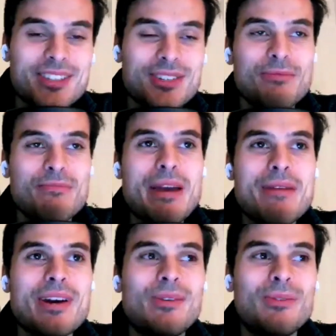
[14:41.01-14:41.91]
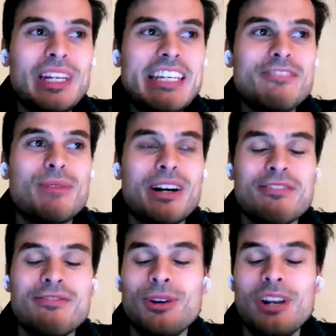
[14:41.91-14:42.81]
So maybe I'll leave my
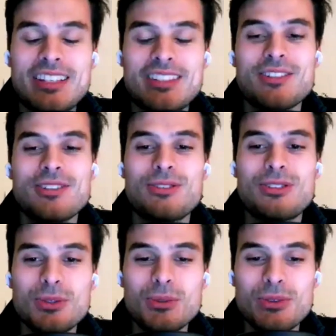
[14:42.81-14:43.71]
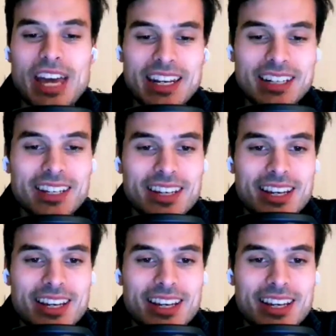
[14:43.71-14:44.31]
full answer till then.